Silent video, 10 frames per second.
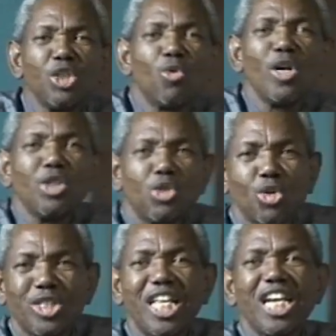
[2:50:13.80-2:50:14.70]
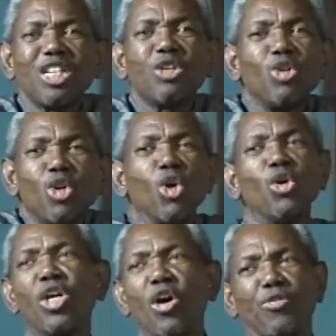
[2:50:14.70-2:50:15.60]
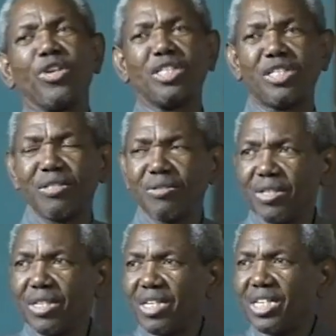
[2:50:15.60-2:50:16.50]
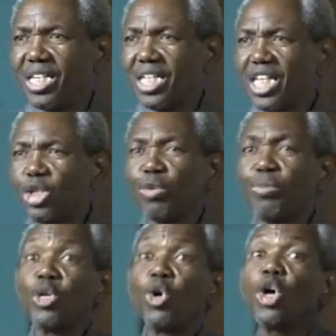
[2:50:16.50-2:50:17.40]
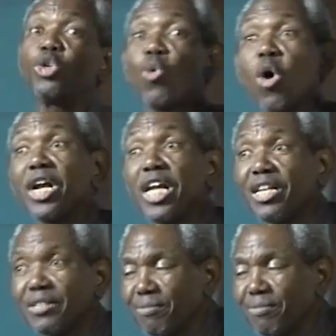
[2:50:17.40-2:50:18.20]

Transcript: is going to take glory of it. It will be God walking.